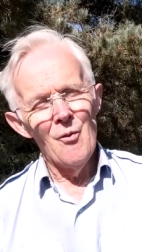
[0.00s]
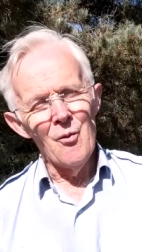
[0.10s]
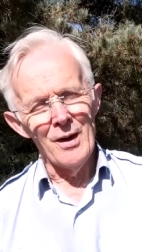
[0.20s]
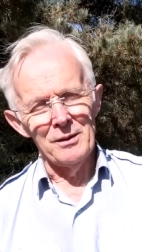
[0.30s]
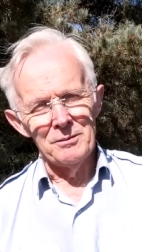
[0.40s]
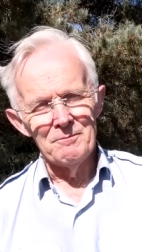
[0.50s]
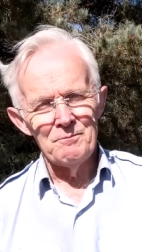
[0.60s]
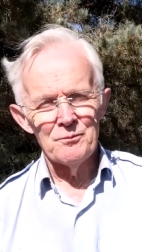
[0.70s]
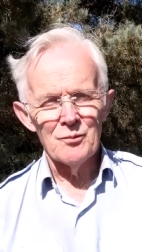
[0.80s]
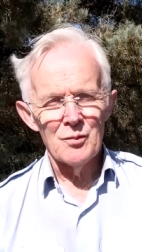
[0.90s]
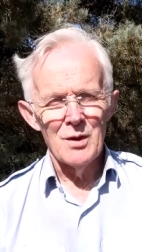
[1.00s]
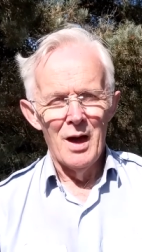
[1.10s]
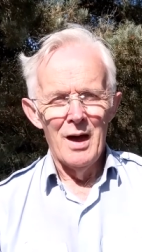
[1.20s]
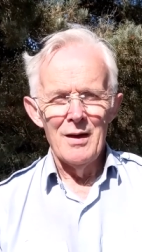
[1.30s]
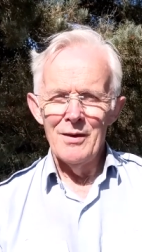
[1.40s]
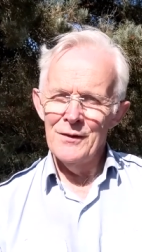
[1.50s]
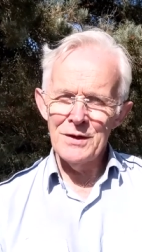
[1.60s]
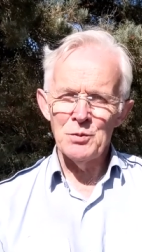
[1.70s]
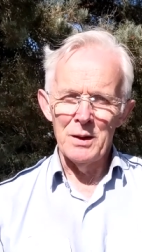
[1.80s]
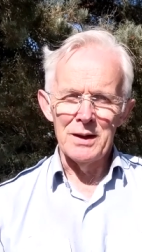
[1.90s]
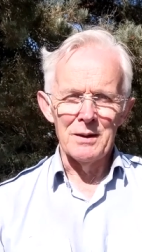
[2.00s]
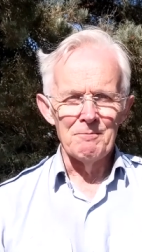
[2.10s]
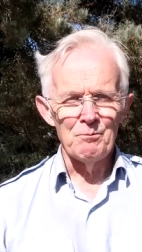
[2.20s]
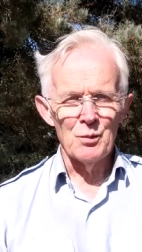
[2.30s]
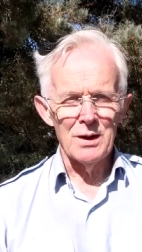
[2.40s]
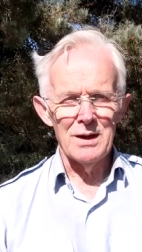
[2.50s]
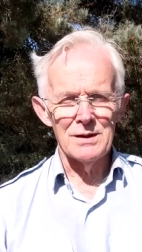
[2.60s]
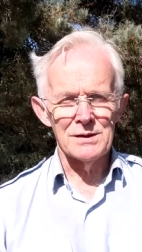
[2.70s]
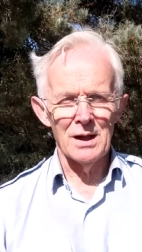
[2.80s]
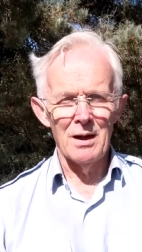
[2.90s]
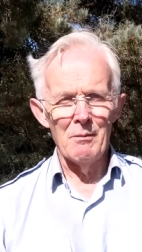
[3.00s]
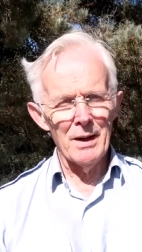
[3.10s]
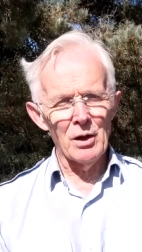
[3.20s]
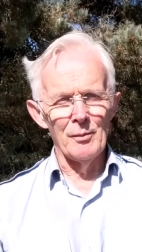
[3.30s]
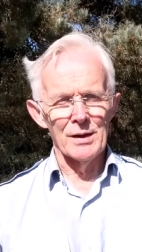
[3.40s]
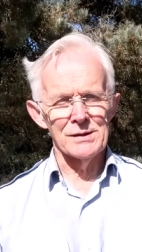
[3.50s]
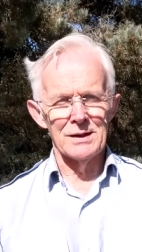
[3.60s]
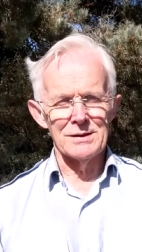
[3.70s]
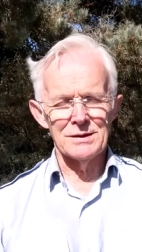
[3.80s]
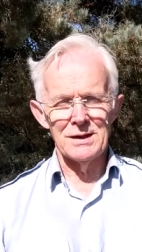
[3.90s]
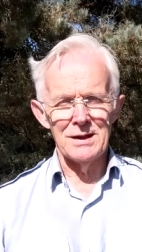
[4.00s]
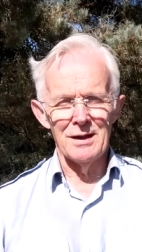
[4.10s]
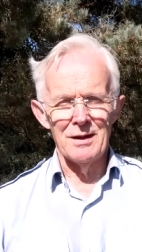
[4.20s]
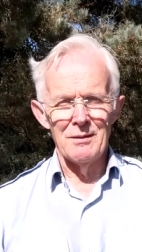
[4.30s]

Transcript: Well, this week is Michaelmas. It's the